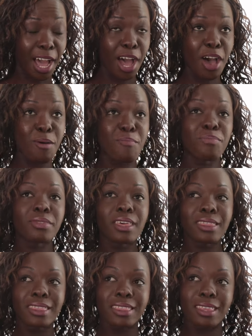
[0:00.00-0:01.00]
Um,
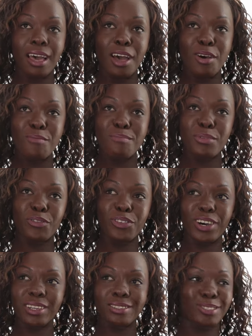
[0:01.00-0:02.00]
um,
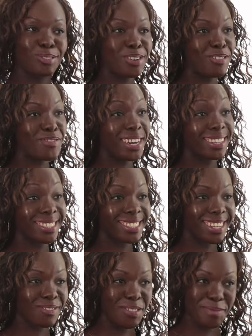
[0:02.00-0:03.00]
before I used to not really
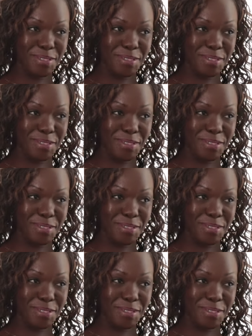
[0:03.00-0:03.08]
understand